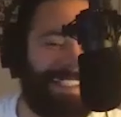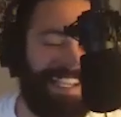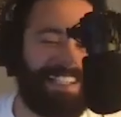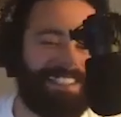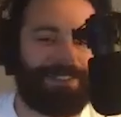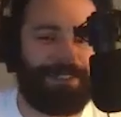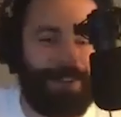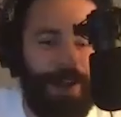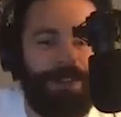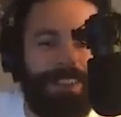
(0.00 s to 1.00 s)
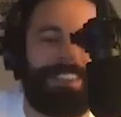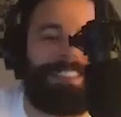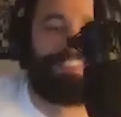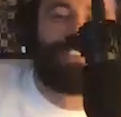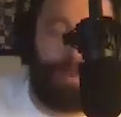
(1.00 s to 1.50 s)
dances are coming.
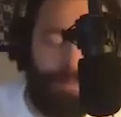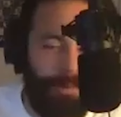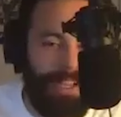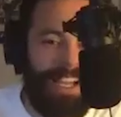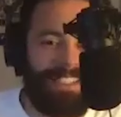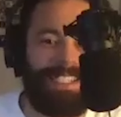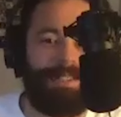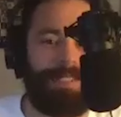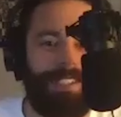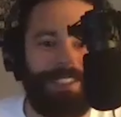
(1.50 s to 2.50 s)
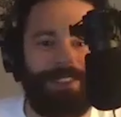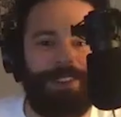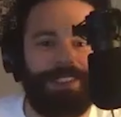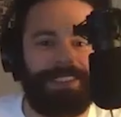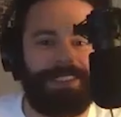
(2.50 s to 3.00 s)
The, the Double Blind team is going to
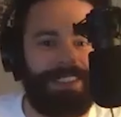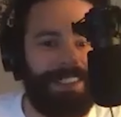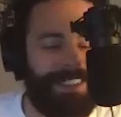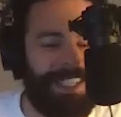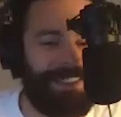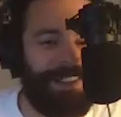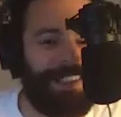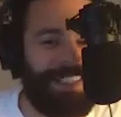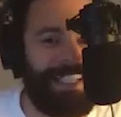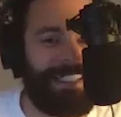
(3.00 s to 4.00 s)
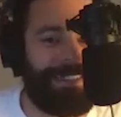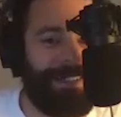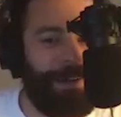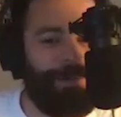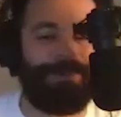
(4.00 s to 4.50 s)
start t- TikTok dancing it up.